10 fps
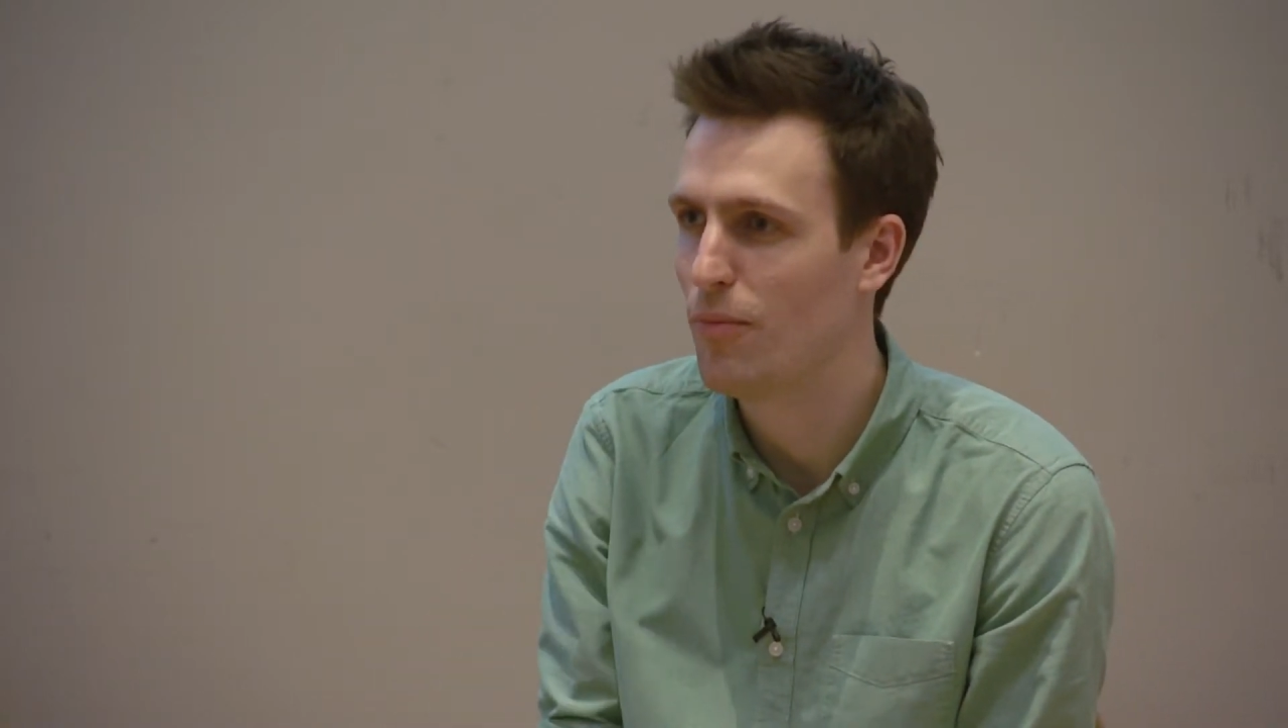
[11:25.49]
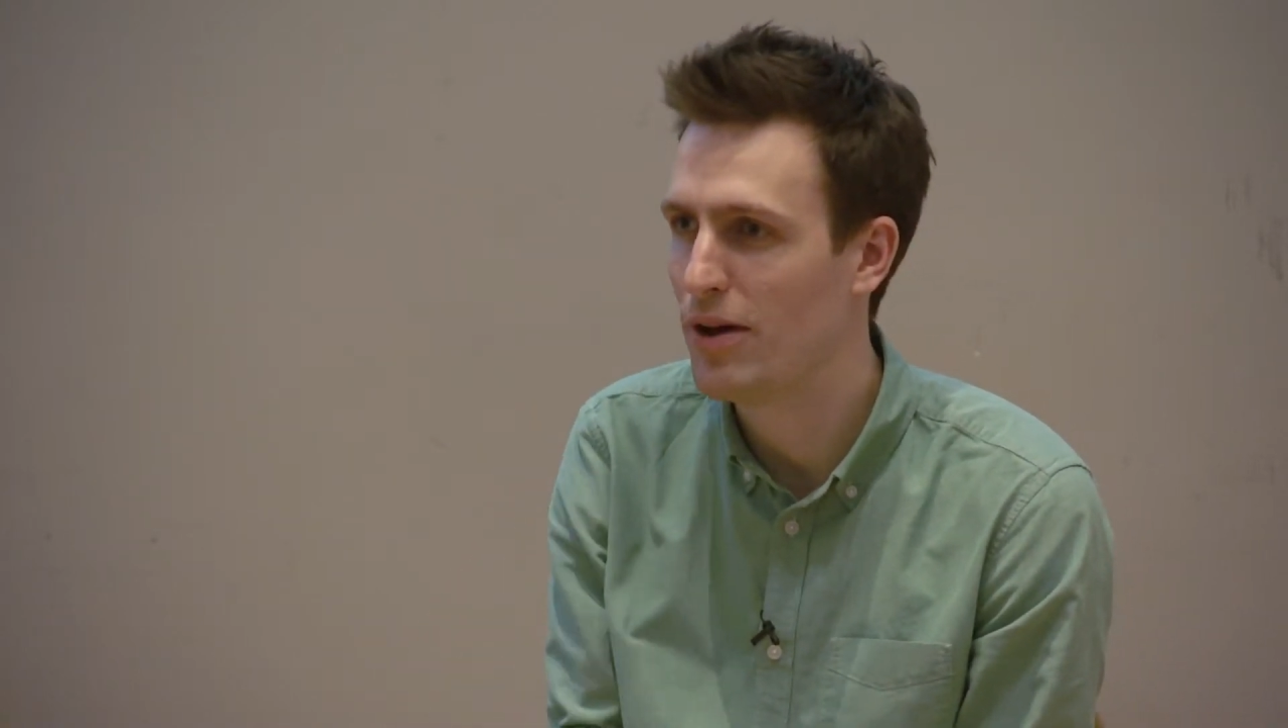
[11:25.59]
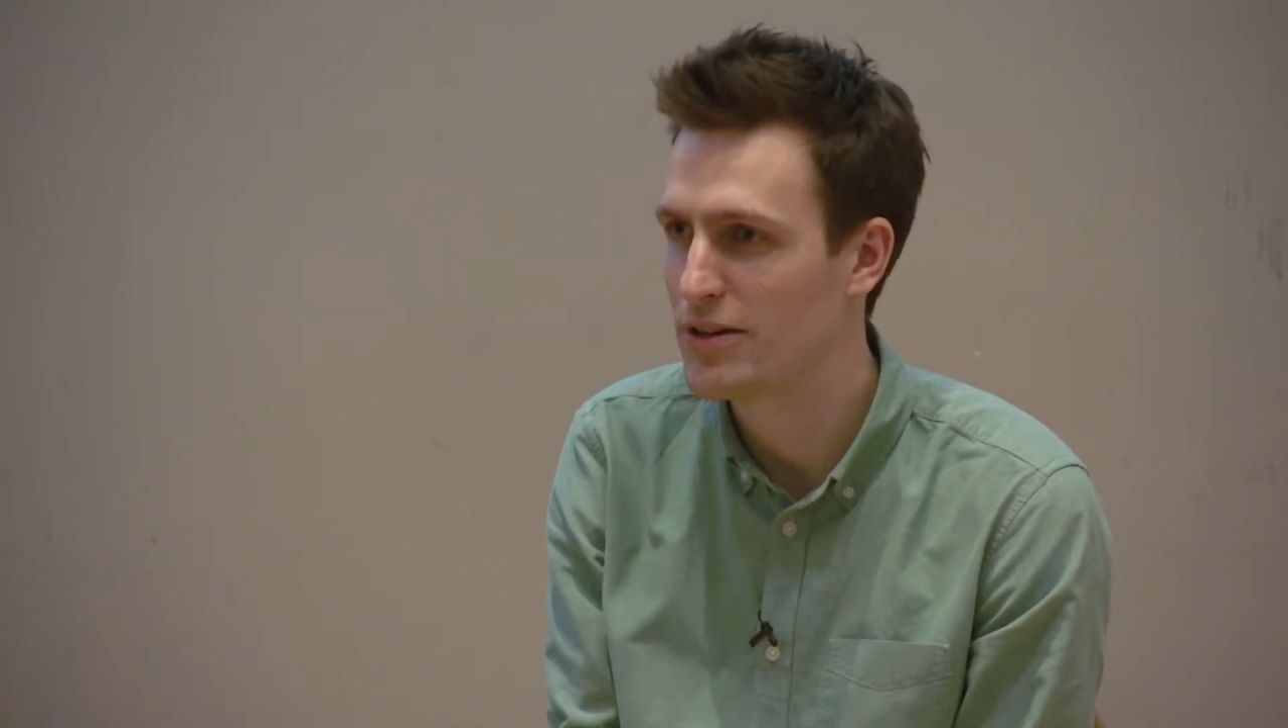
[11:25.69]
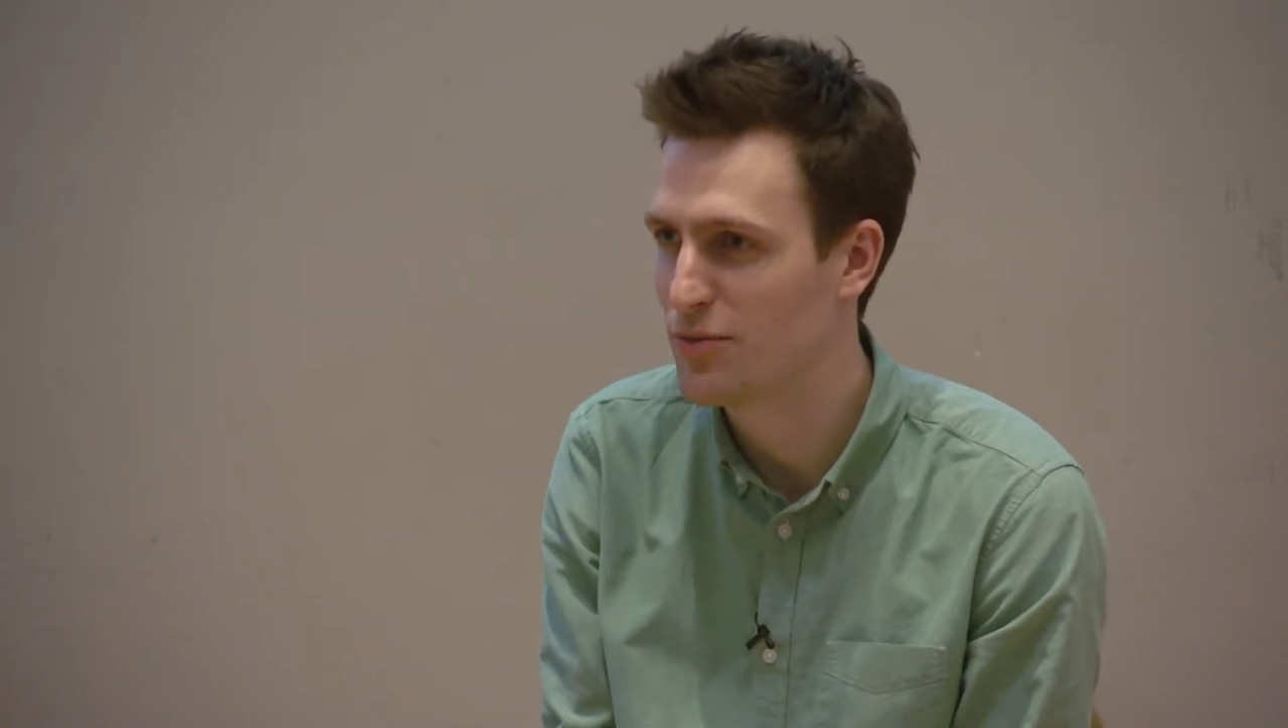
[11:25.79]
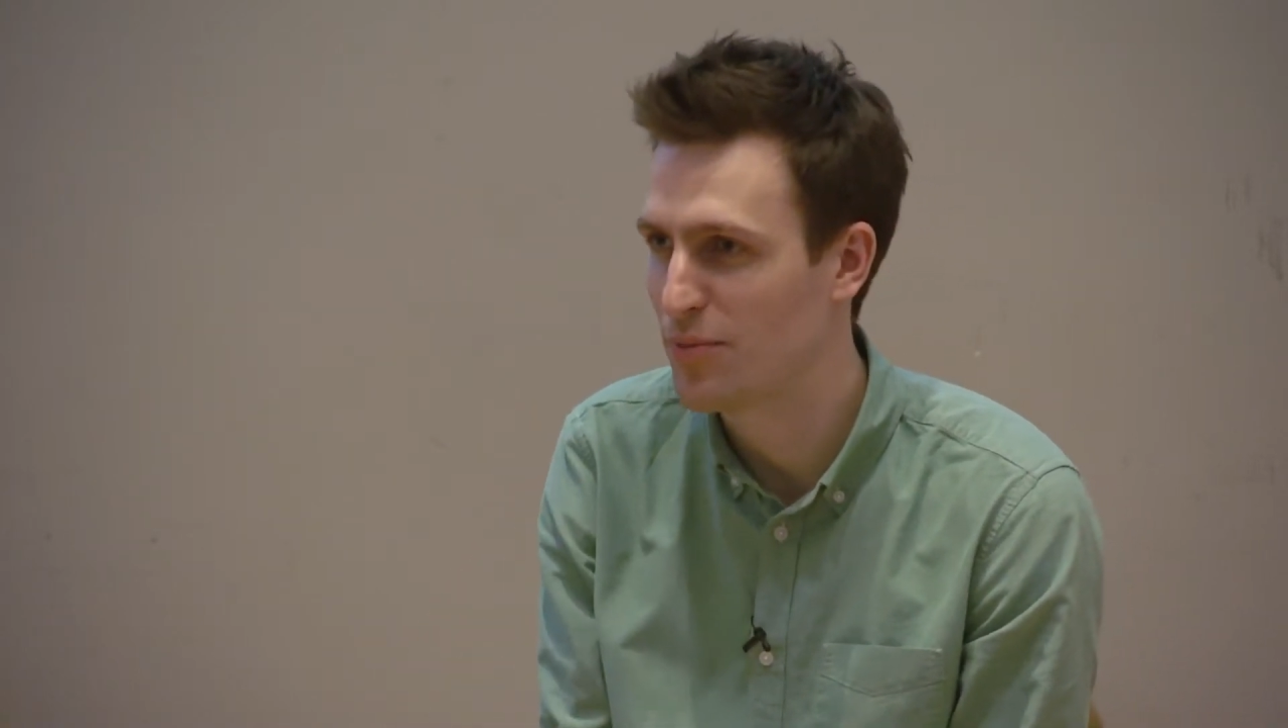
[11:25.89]

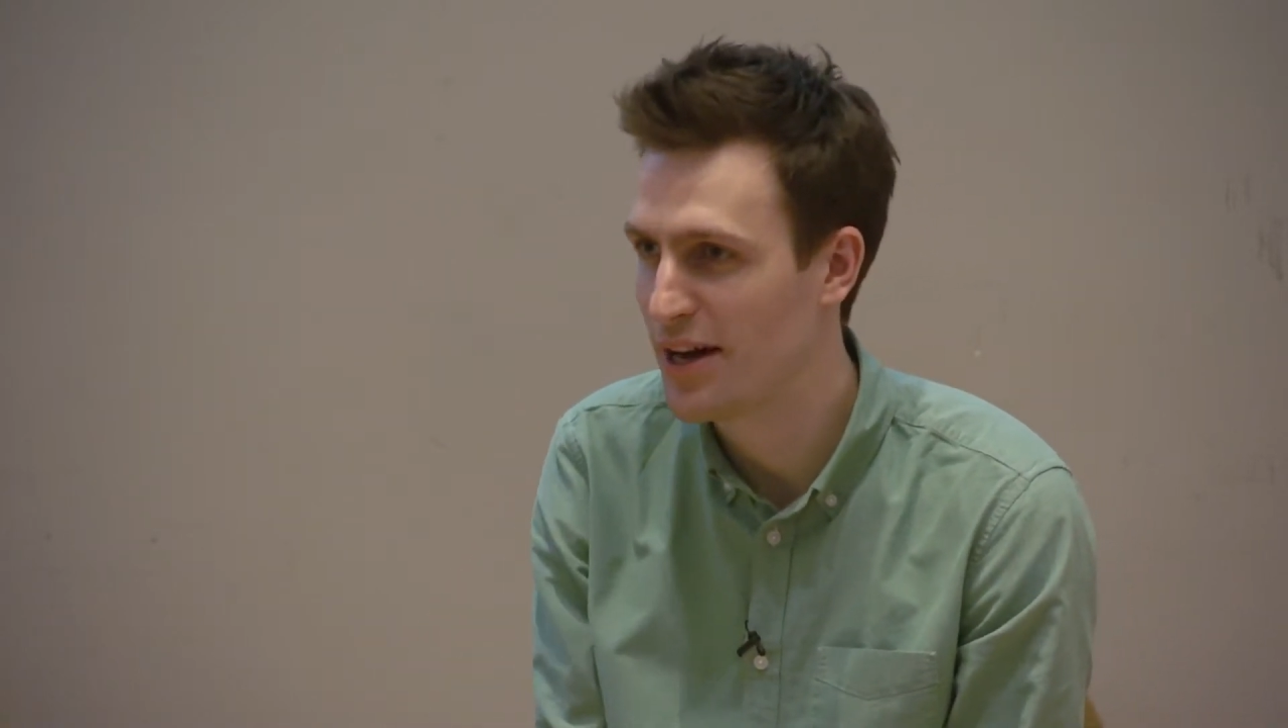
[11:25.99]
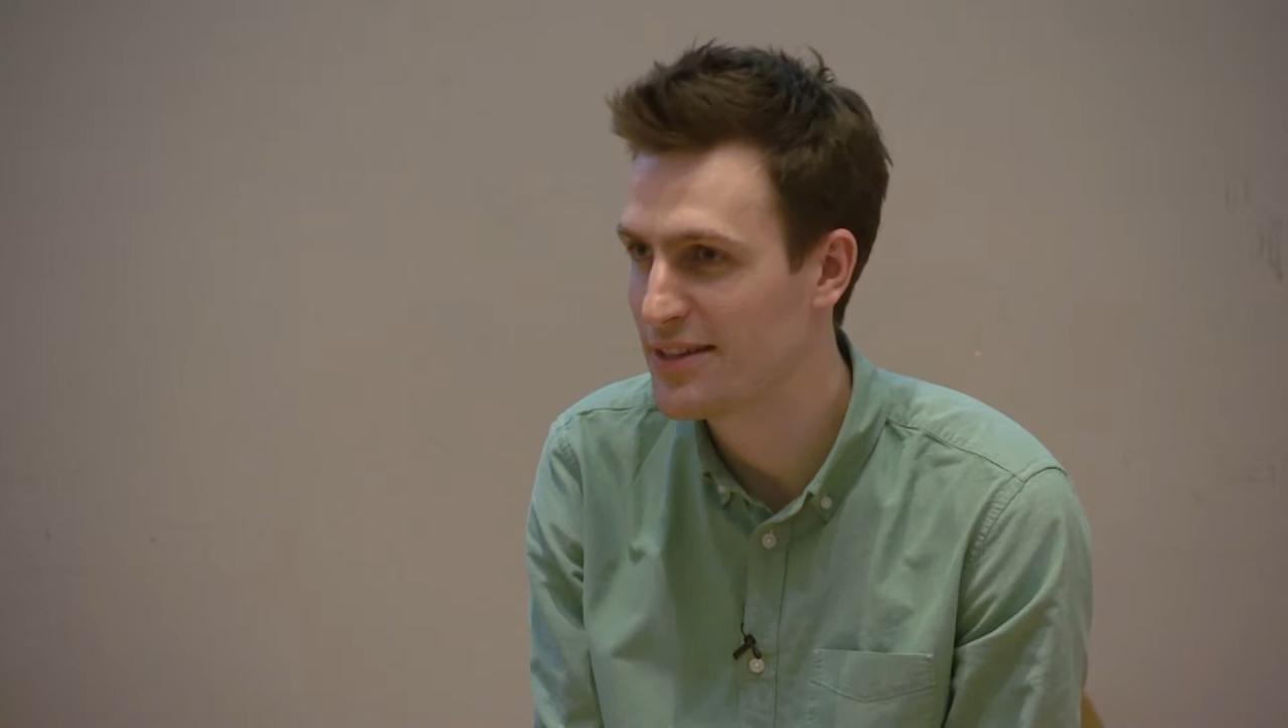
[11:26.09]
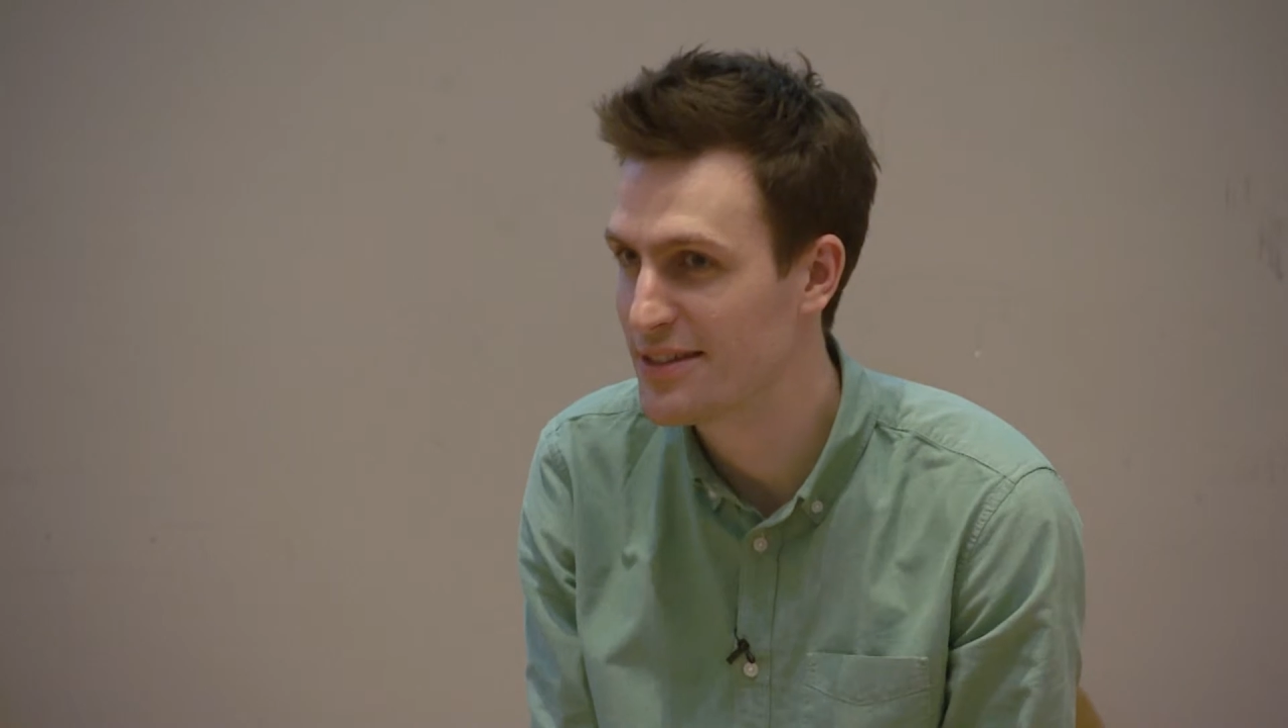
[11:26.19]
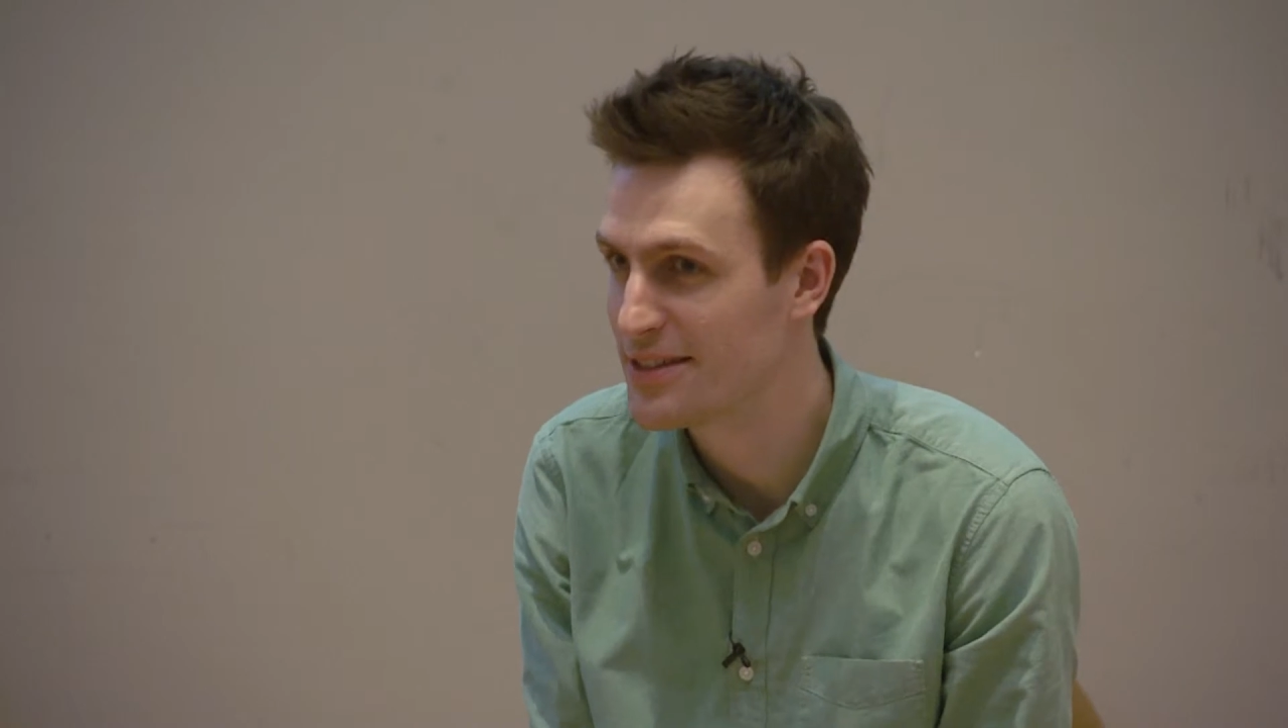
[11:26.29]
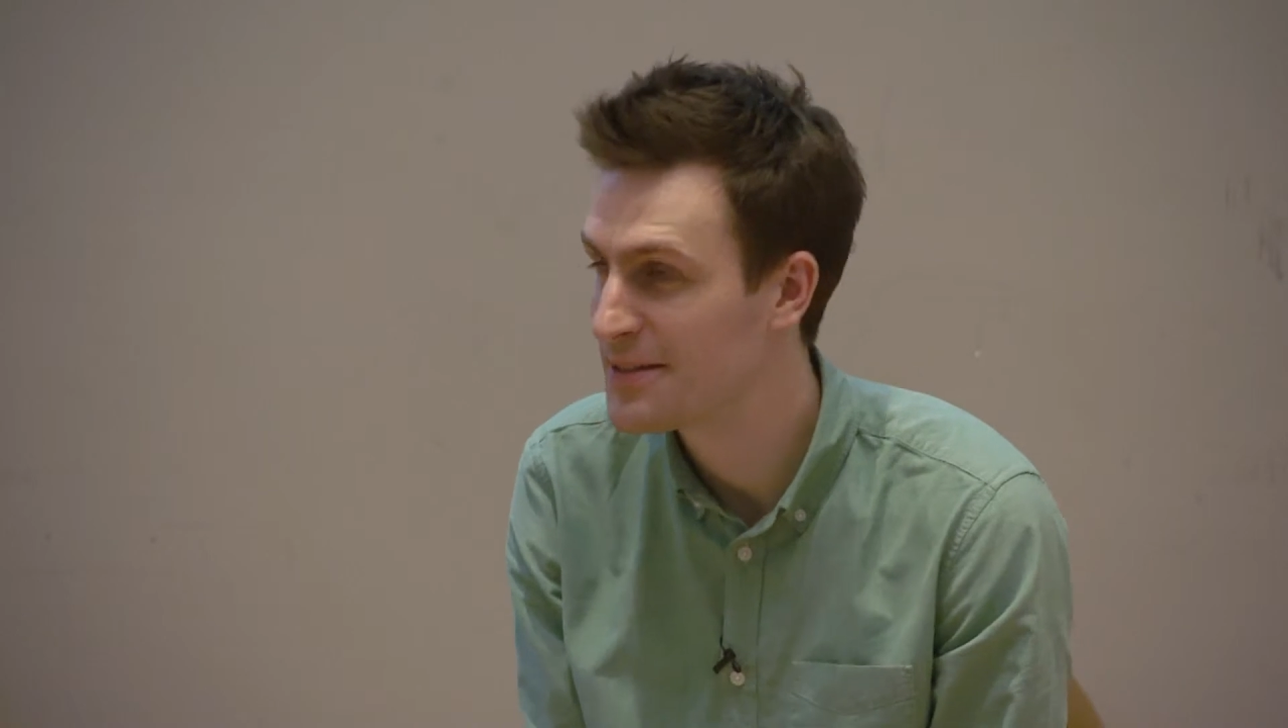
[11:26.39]
personal
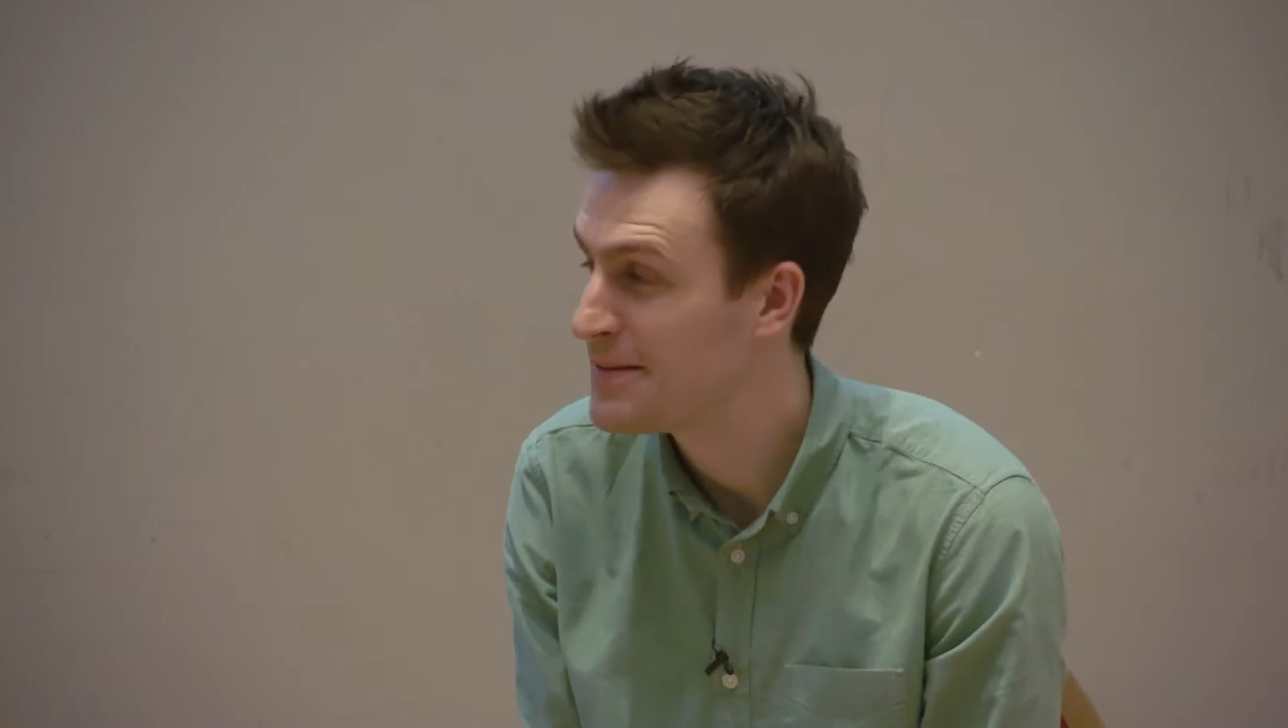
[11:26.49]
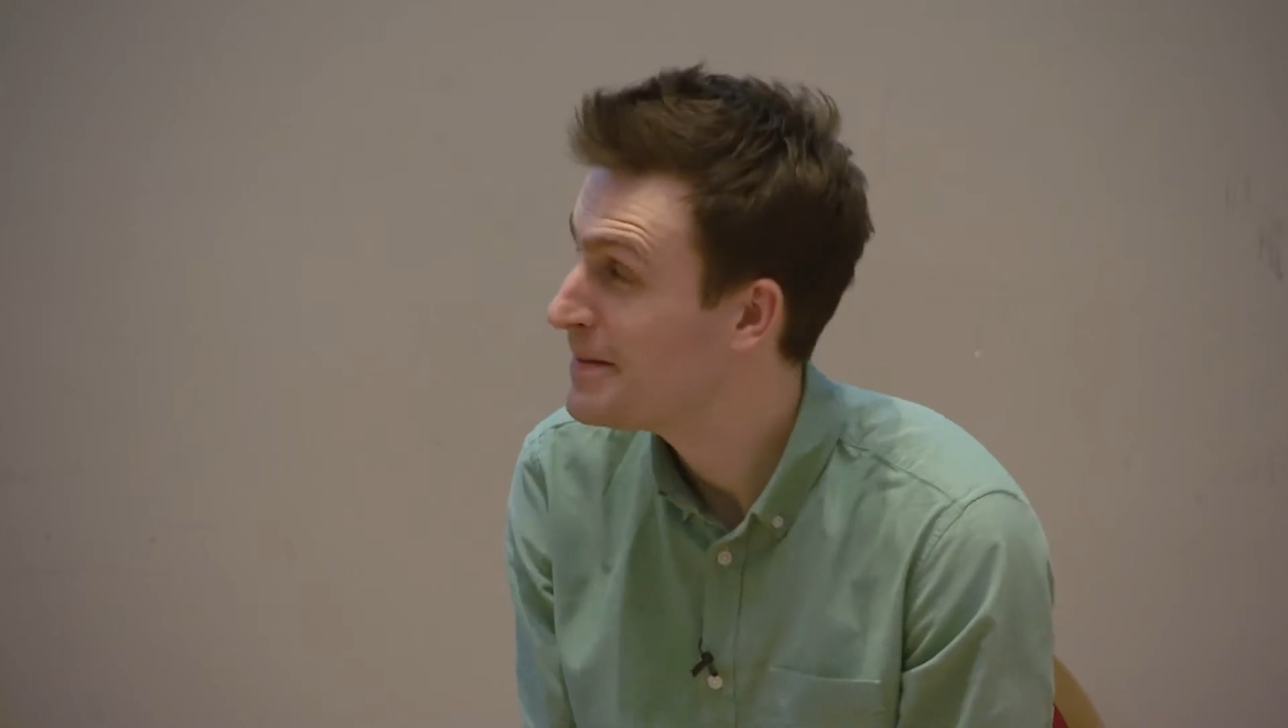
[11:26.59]
practice.